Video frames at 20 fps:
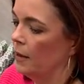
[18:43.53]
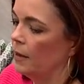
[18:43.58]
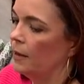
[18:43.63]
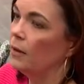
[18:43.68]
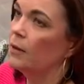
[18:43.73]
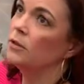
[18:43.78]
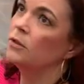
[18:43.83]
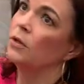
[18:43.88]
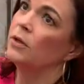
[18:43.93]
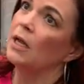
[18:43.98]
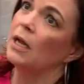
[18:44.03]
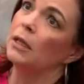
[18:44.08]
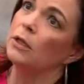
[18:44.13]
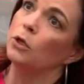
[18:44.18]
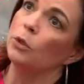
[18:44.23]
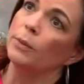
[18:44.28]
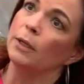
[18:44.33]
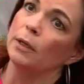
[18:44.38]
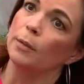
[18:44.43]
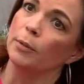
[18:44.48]
It's only got a
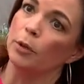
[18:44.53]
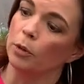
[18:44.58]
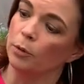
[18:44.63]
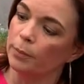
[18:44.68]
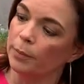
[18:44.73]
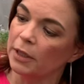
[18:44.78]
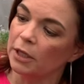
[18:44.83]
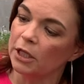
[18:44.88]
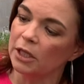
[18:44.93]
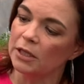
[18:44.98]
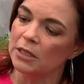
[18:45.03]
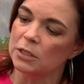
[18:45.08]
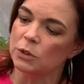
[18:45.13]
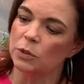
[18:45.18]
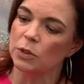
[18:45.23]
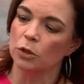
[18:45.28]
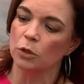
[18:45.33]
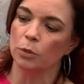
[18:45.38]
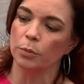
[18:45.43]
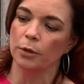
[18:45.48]
little bit of bloom, but look at this
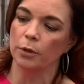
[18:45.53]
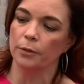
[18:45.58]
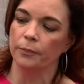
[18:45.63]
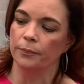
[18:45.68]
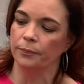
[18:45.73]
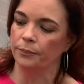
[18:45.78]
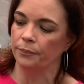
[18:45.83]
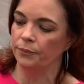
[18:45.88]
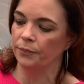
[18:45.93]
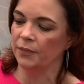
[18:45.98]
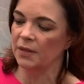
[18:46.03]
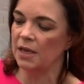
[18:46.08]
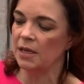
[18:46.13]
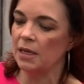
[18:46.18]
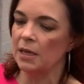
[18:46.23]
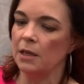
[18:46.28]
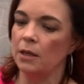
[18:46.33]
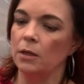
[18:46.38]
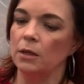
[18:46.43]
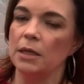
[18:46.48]
sweet little bloom.
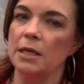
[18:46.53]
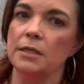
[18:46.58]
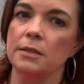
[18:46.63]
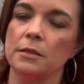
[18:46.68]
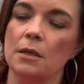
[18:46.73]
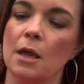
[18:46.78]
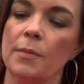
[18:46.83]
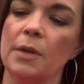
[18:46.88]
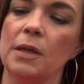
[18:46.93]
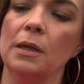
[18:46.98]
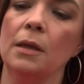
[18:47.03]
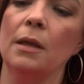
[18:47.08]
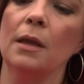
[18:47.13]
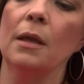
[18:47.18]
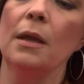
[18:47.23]
Again, it's coming.